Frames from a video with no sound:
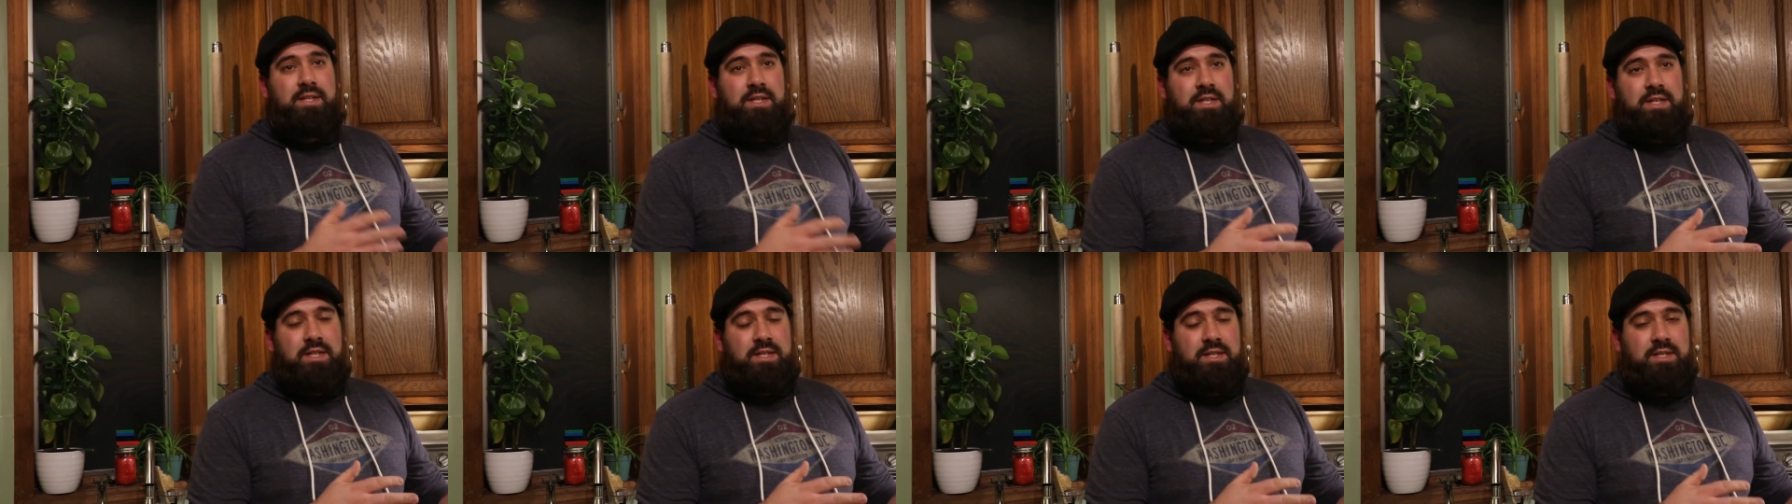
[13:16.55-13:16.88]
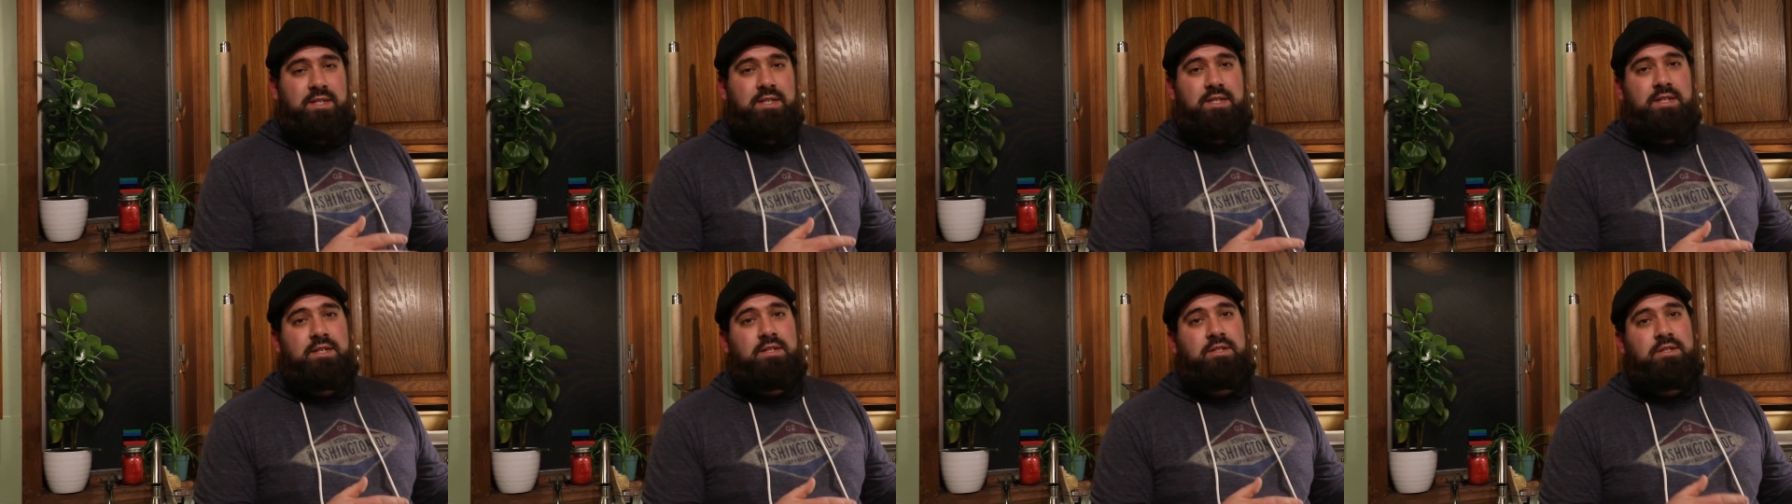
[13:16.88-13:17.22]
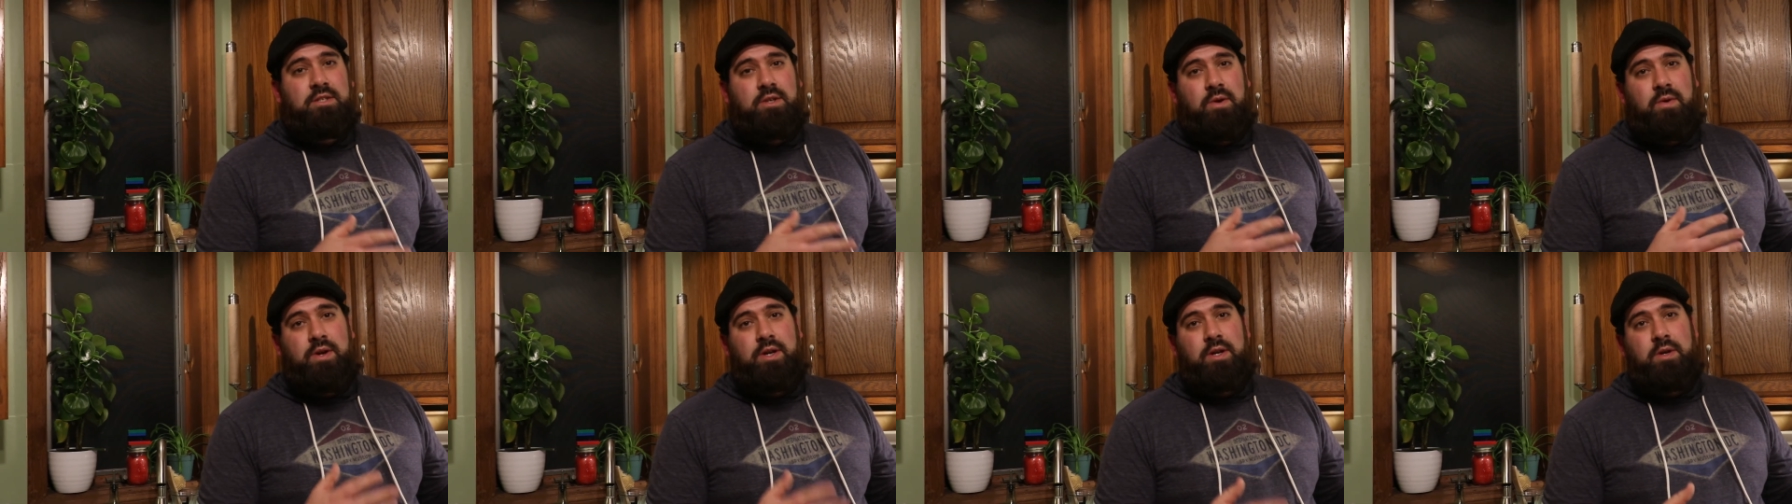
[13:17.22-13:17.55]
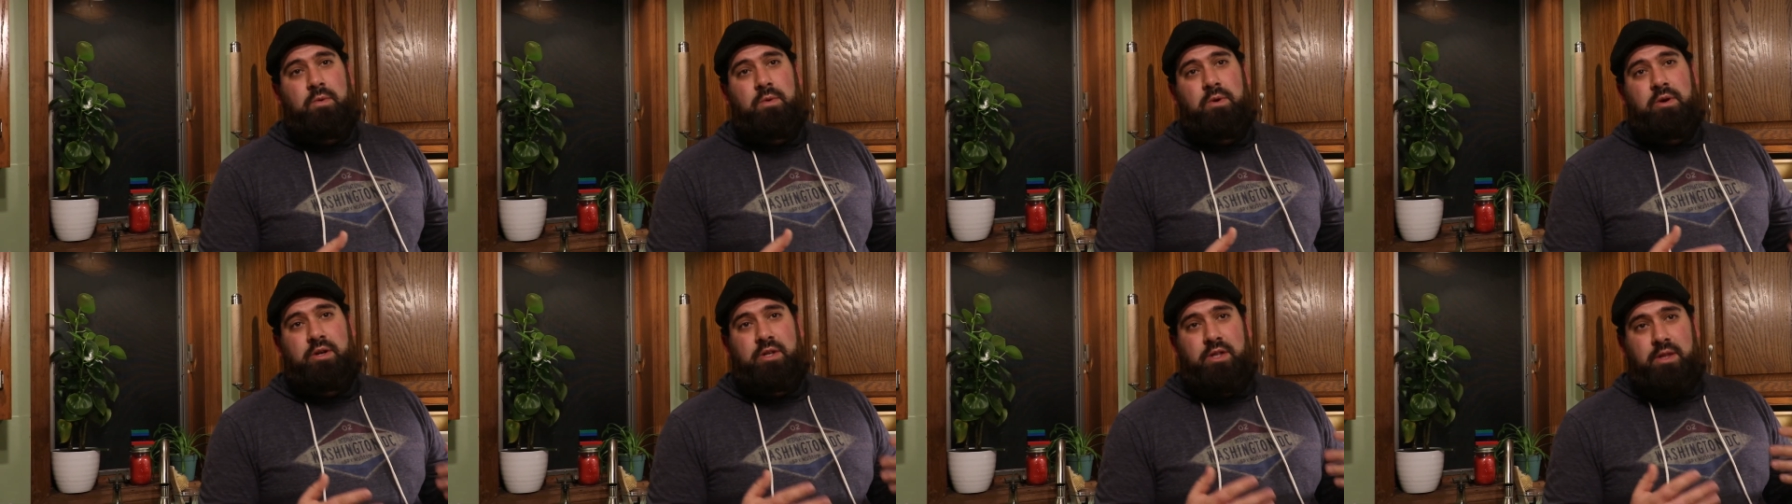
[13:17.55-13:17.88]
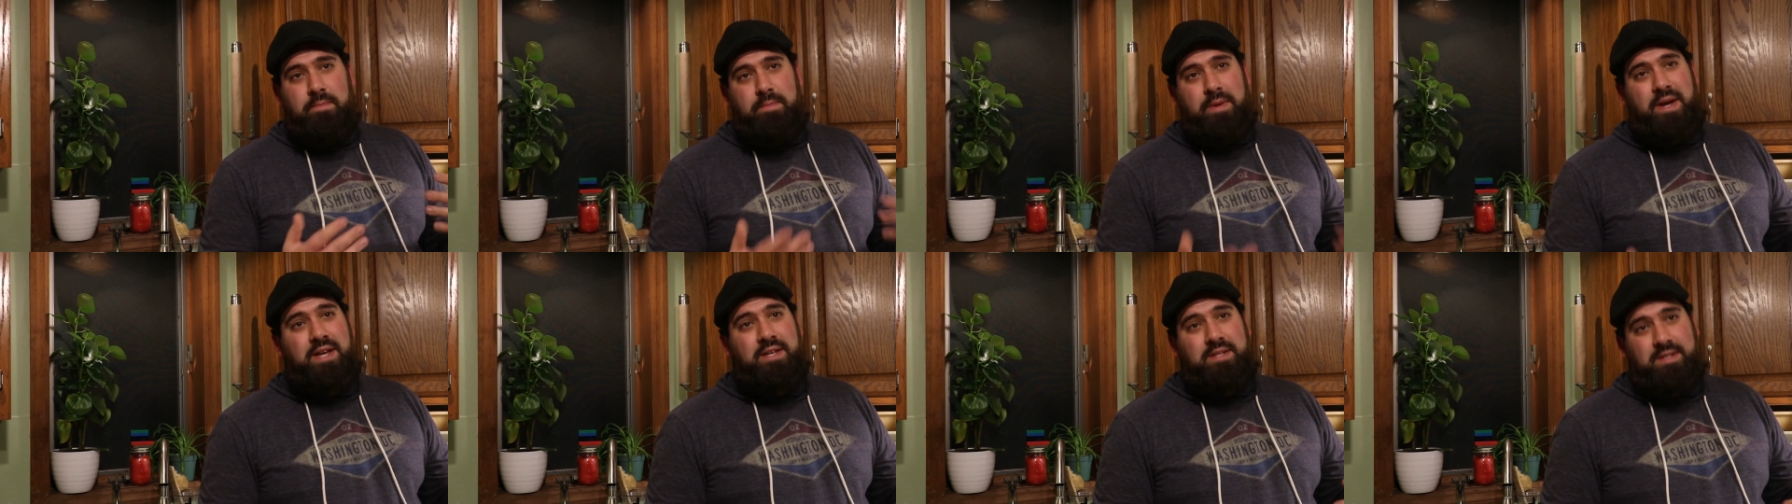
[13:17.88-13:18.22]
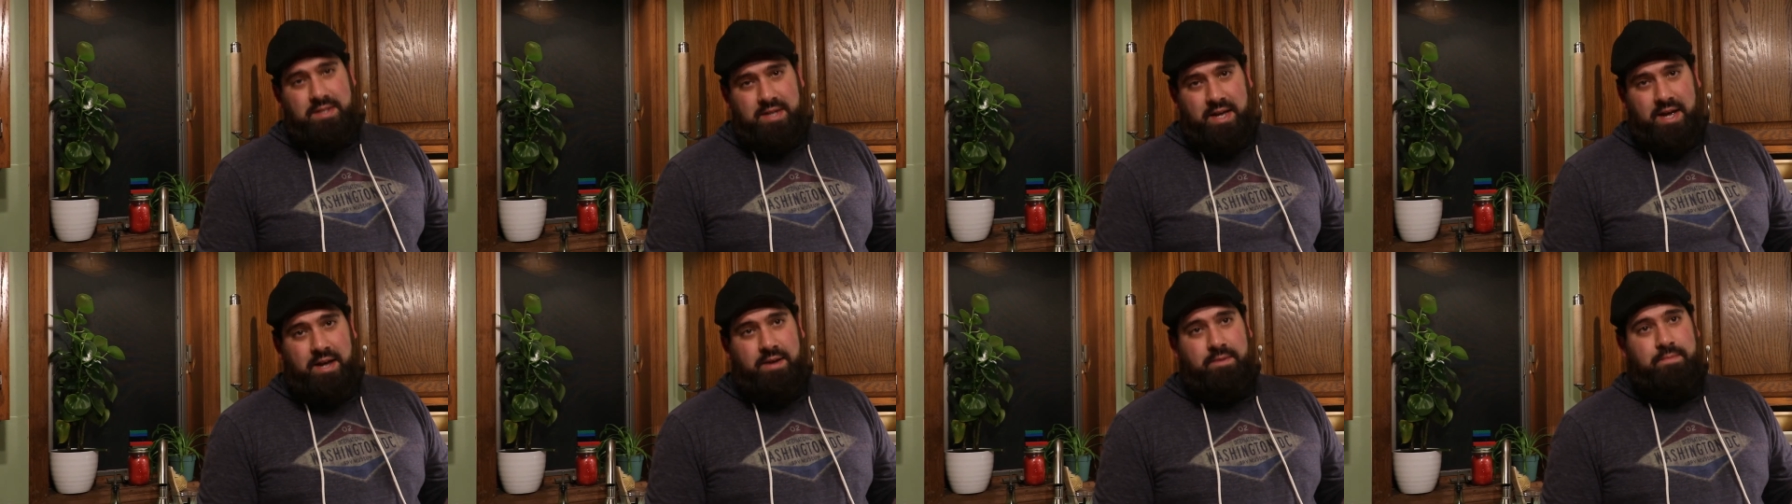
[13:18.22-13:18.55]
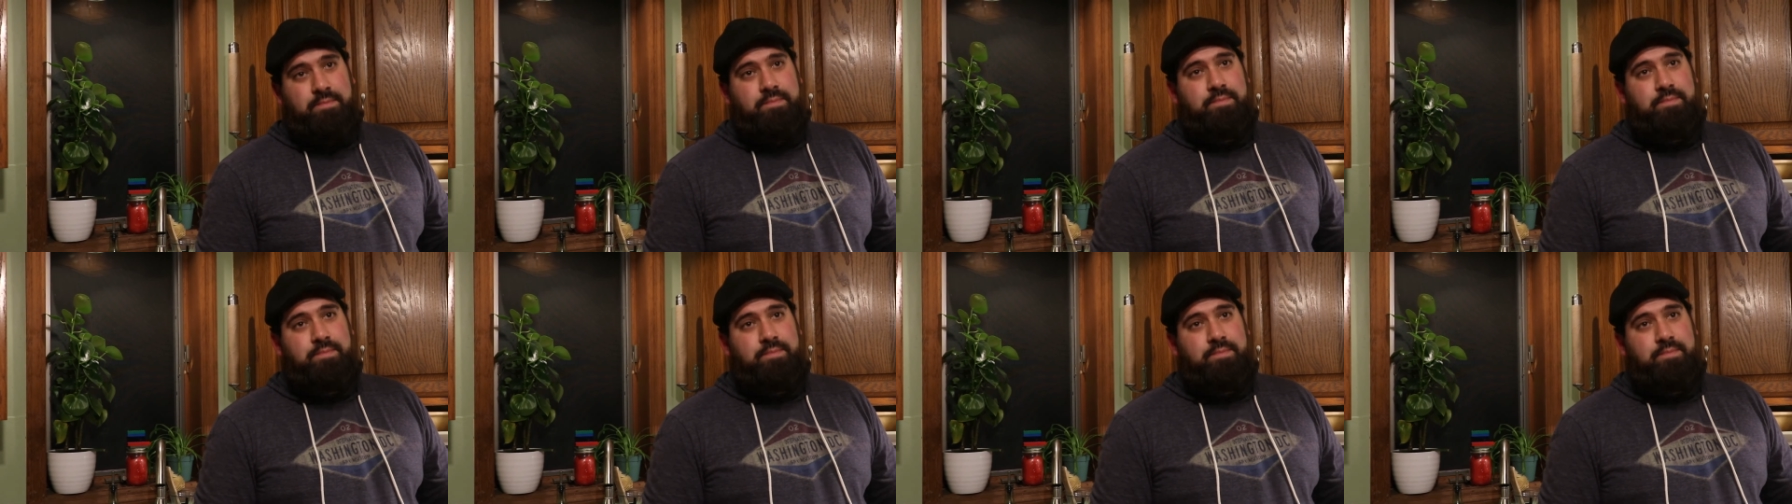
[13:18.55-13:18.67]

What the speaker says: yeast is going to work the best at.